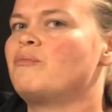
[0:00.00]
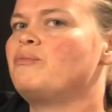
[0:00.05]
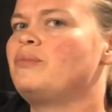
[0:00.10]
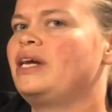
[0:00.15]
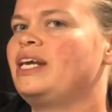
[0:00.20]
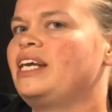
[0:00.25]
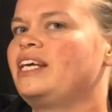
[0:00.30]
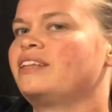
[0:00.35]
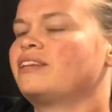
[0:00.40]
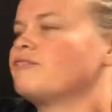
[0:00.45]

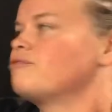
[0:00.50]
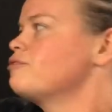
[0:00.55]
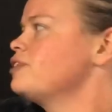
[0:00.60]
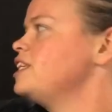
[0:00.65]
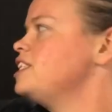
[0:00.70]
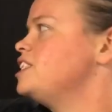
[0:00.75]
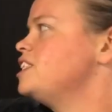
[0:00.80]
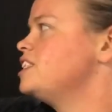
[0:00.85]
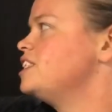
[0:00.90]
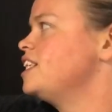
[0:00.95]
meaning the
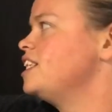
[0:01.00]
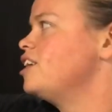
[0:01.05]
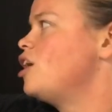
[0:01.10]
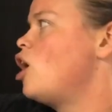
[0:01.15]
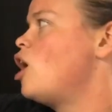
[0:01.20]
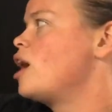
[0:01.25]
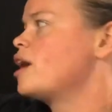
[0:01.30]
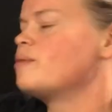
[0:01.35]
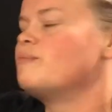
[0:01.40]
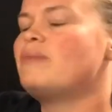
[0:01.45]
fridge is in
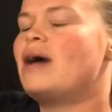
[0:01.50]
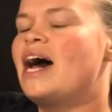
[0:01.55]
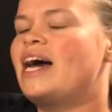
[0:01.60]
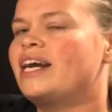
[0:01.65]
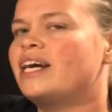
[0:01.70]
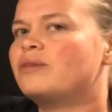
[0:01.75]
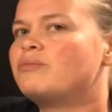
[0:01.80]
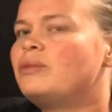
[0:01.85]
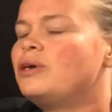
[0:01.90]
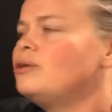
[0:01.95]

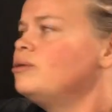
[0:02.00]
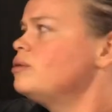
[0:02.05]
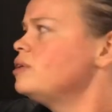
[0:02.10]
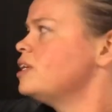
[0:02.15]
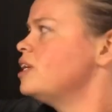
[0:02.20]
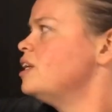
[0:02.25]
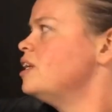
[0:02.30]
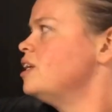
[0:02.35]
automatic mode.